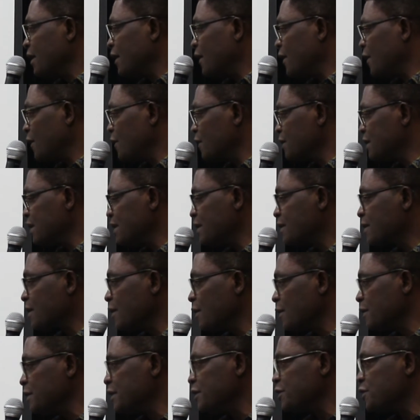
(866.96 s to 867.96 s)
All these
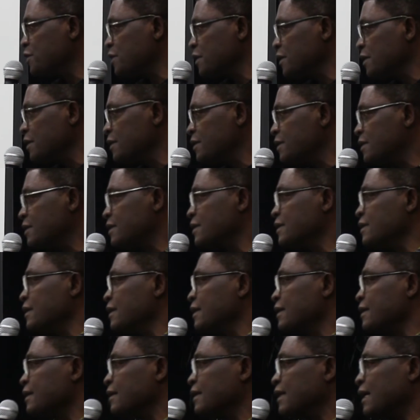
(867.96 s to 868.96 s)

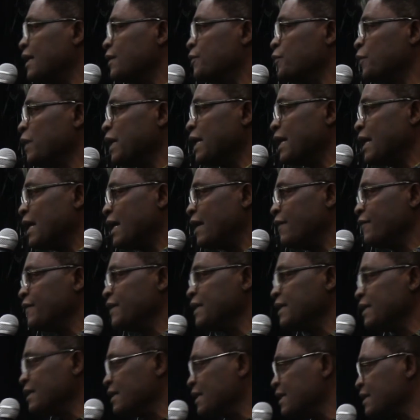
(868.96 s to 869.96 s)
conditions that we are
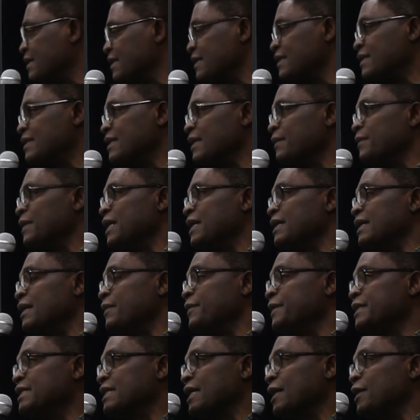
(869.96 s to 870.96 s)
having in the system. And
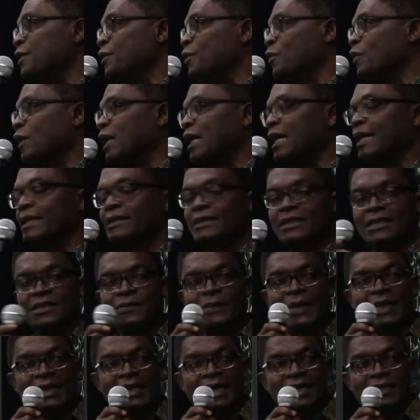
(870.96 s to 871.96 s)
let me tell you why. This
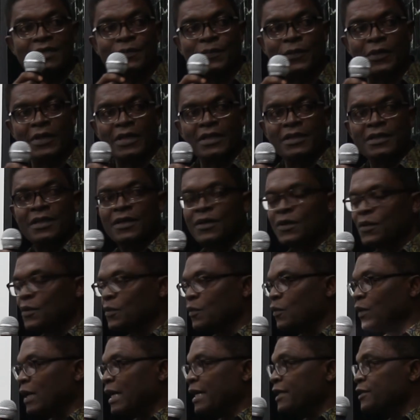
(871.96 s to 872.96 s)
is my last point.
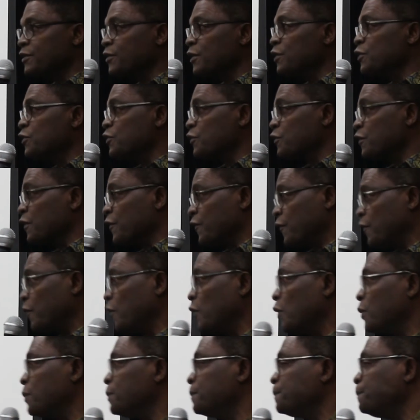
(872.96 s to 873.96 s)
Why it's going to
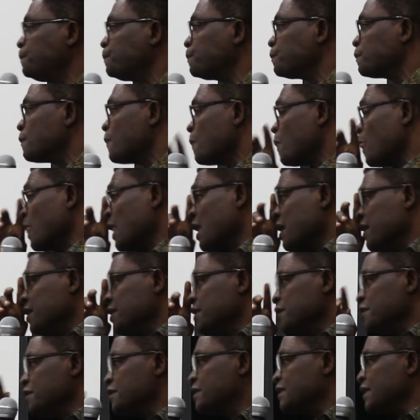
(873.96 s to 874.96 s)
reform.
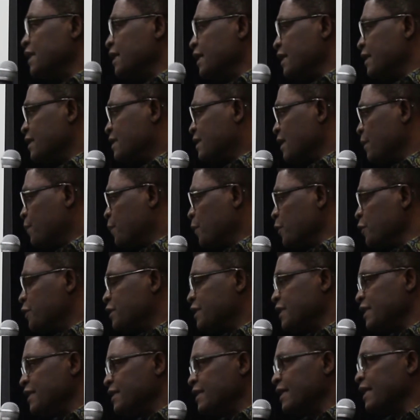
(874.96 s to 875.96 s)
You see, it's a
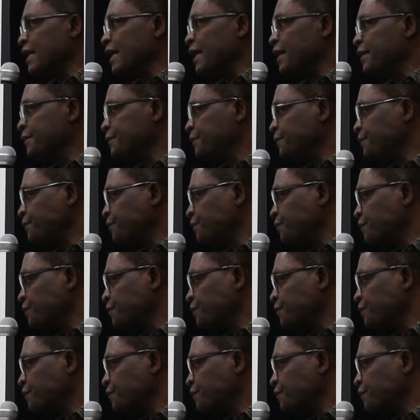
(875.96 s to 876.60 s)
procedure.